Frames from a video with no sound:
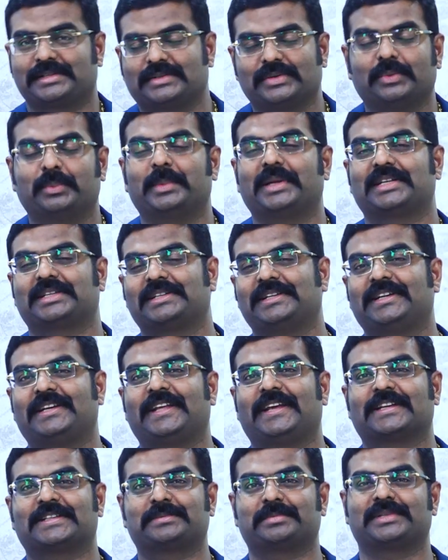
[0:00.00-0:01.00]
So maternity
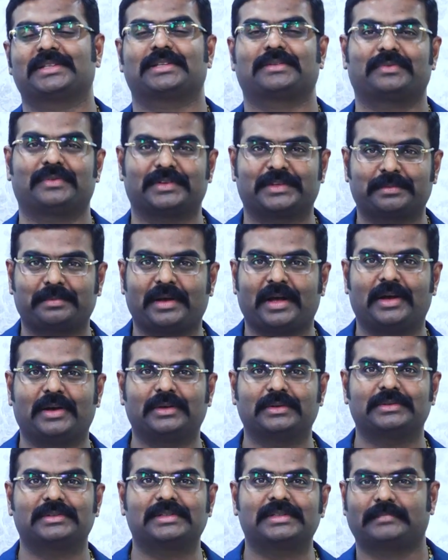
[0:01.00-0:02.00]
expenses for
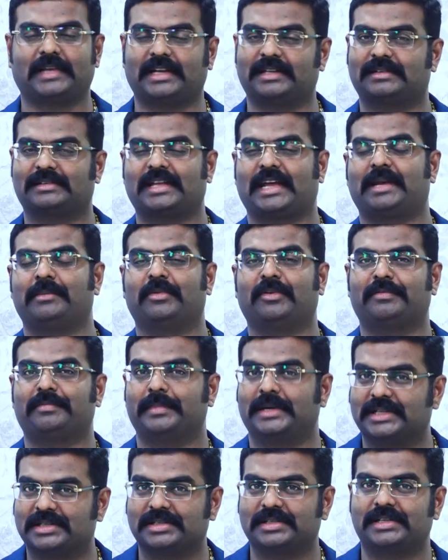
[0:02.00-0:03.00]
spouse. At the time of
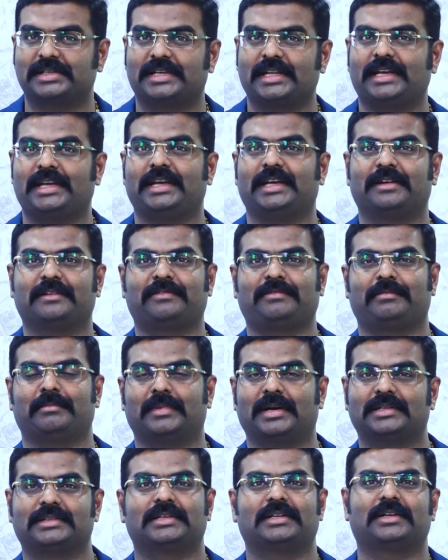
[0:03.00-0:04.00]
maternity, if
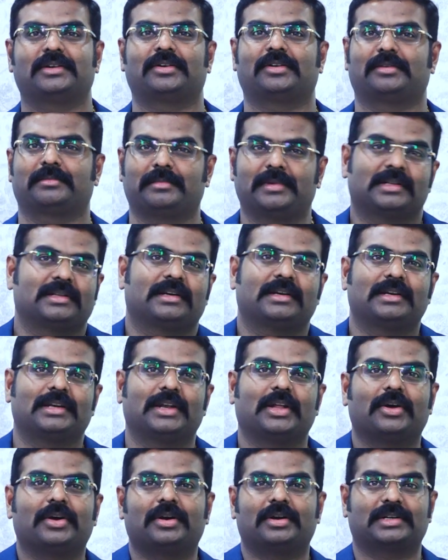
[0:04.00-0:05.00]
mother or
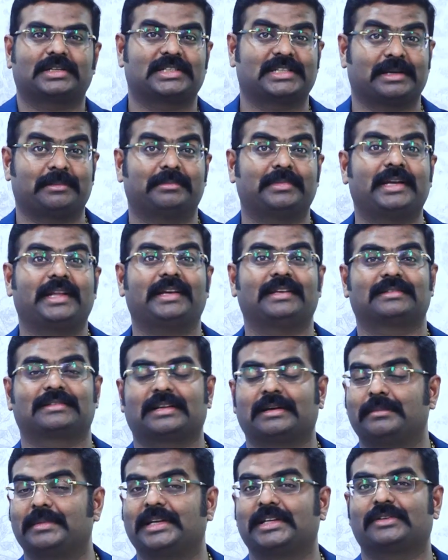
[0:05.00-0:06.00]
mother-in-law or somebody is
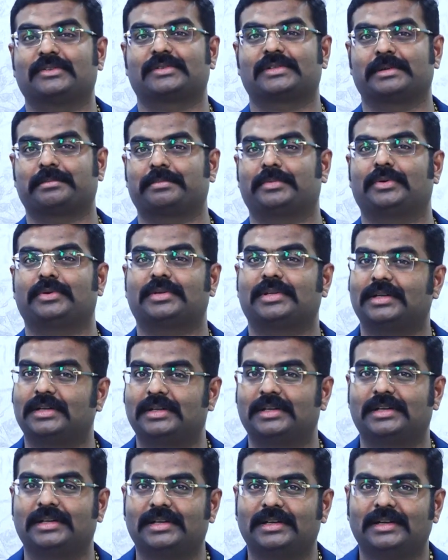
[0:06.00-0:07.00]
coming to support
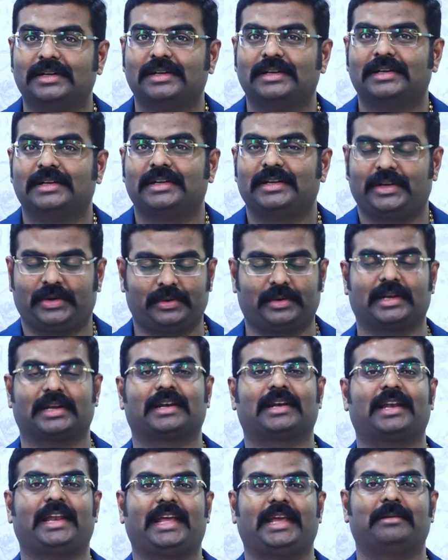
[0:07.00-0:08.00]
her, you can
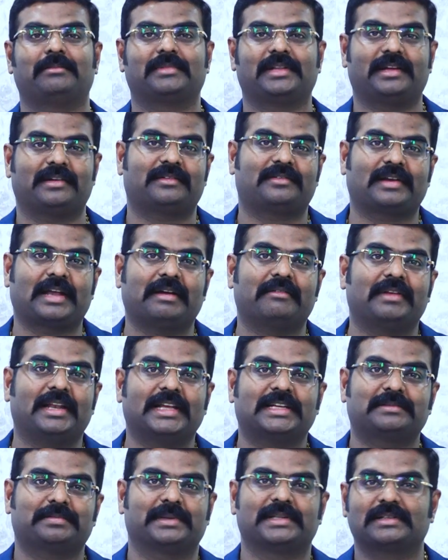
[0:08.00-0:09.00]
claim their travel
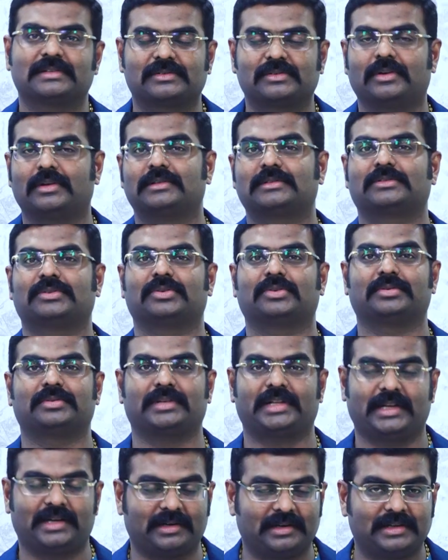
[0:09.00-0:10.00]
expenses also,
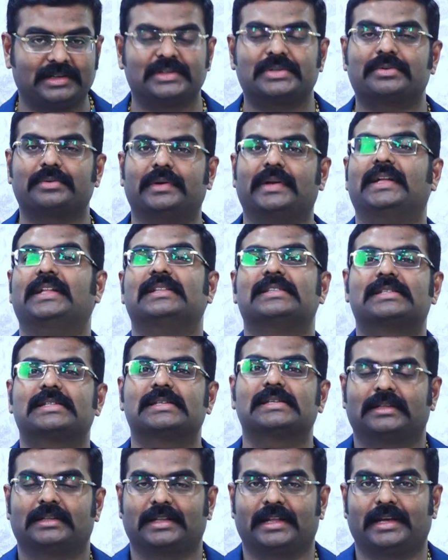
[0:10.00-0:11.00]
their
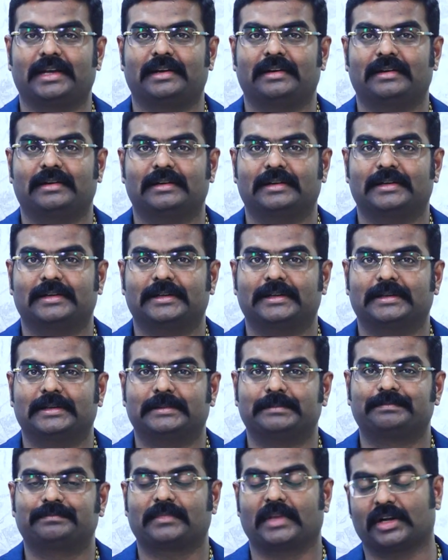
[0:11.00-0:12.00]
insurance, their
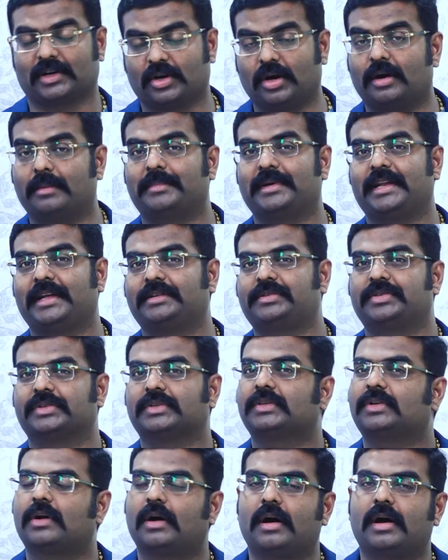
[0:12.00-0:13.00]

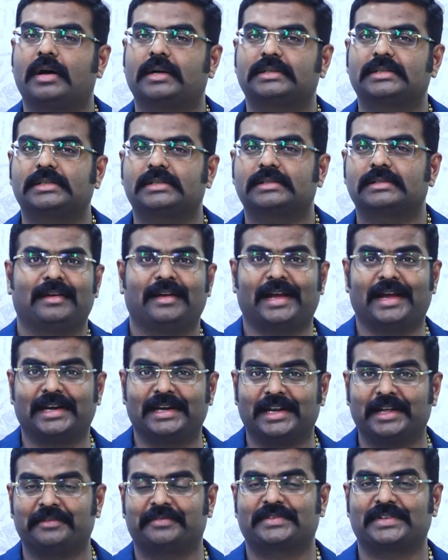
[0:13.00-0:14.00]
accommodation costs,
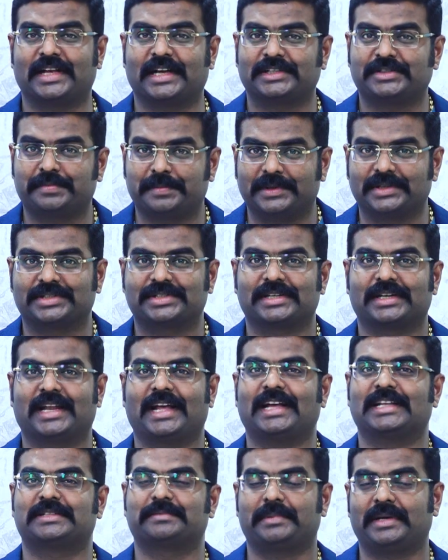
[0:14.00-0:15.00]
and if such person
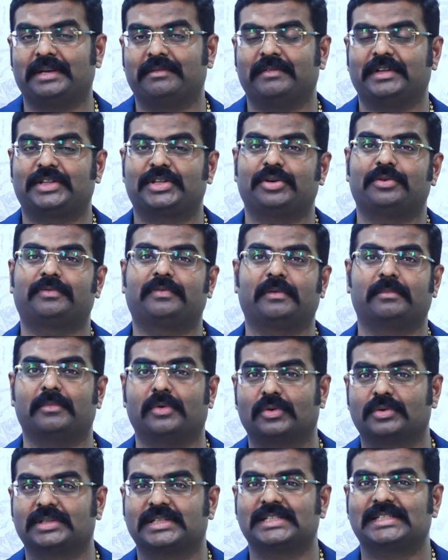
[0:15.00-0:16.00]
has been with you for
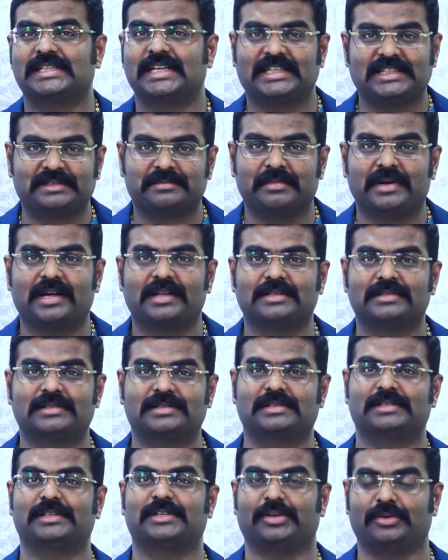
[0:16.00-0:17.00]
more than 6
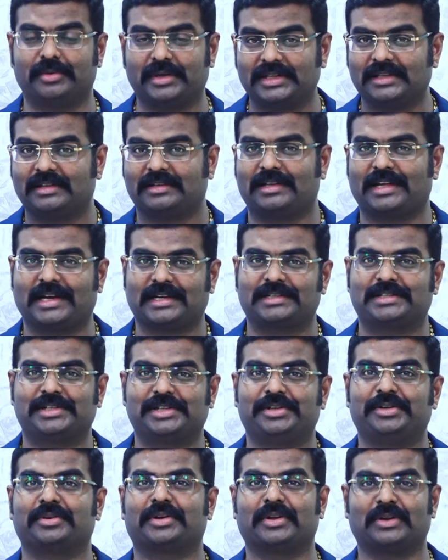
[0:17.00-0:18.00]
months during the tax
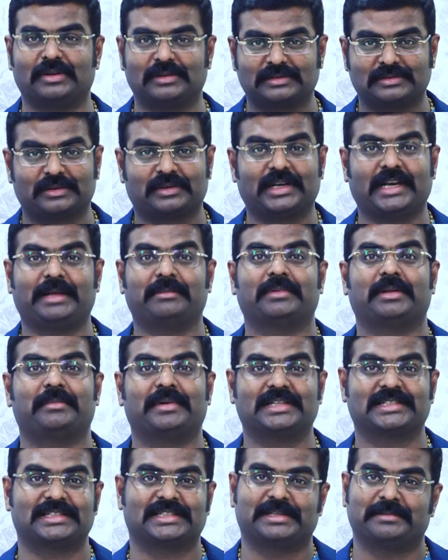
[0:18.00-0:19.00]
year, you can also claim them
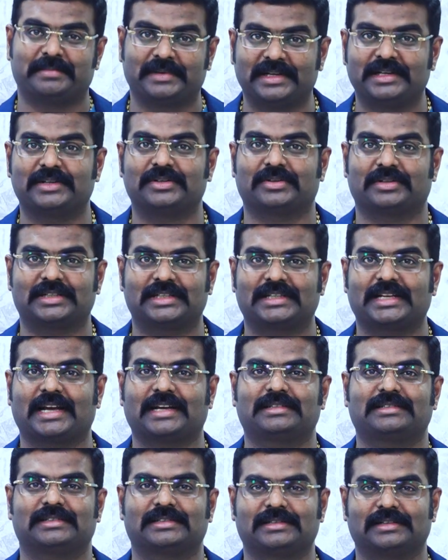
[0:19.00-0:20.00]
as a dependent on the
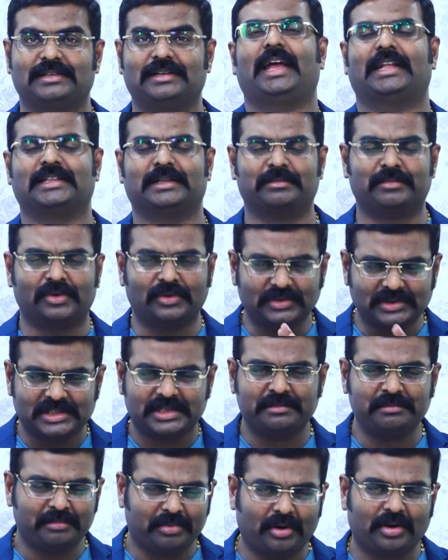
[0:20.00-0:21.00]
tax return. And the most
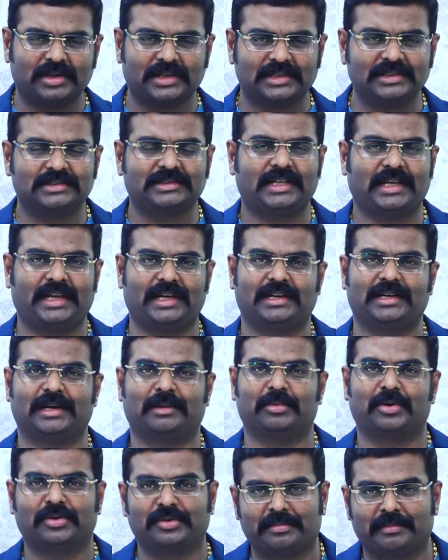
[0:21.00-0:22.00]
important thing
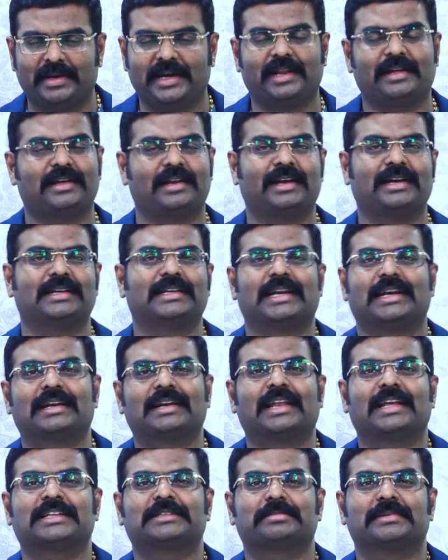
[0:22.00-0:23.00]
about medical and
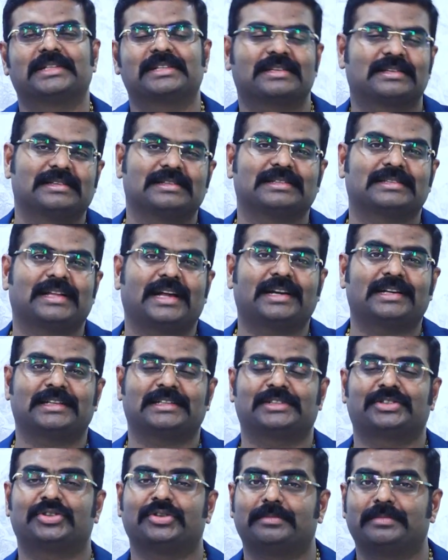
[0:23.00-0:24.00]
dental expenses is that
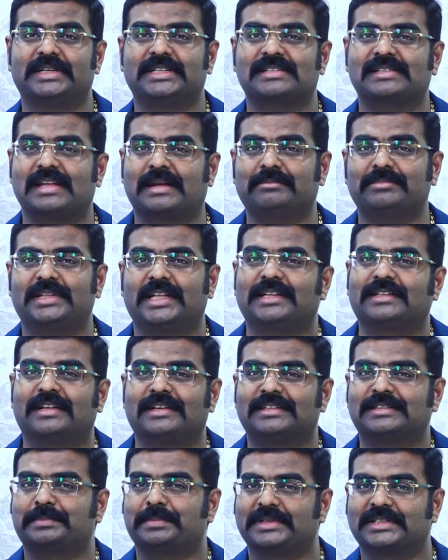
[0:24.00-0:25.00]
it should be something that
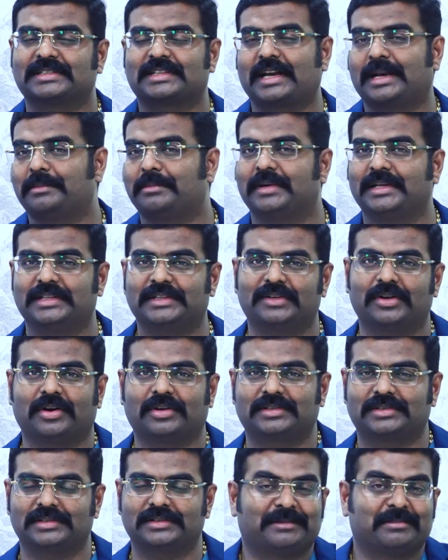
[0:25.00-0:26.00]
is prescribed by the doctor.